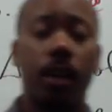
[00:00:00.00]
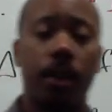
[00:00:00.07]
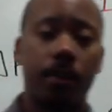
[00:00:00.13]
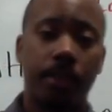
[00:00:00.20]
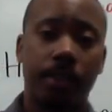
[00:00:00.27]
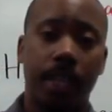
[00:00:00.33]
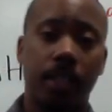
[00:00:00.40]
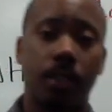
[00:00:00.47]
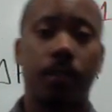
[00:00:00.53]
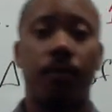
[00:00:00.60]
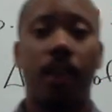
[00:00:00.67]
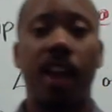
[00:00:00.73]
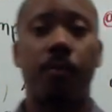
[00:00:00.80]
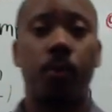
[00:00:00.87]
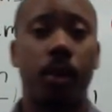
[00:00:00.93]
of section
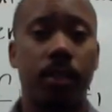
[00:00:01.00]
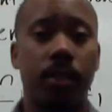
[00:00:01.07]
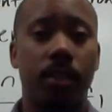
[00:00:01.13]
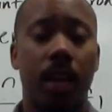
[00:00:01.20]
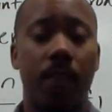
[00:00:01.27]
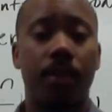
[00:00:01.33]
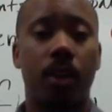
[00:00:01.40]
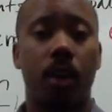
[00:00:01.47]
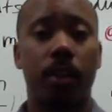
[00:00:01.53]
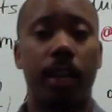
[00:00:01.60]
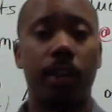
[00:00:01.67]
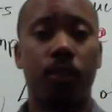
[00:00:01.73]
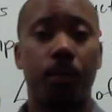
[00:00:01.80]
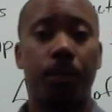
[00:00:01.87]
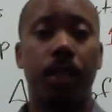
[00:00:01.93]
5.7 on
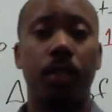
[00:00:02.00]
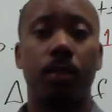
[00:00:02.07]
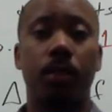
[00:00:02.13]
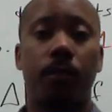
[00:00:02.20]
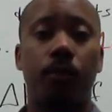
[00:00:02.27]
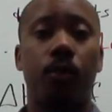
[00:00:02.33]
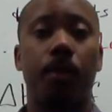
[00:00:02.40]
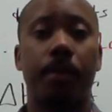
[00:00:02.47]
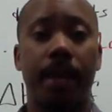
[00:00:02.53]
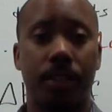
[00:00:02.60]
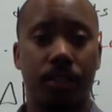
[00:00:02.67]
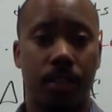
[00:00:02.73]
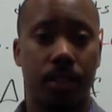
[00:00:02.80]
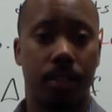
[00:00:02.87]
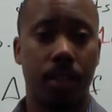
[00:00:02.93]
enthalpies of
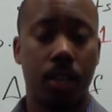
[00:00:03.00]
formation.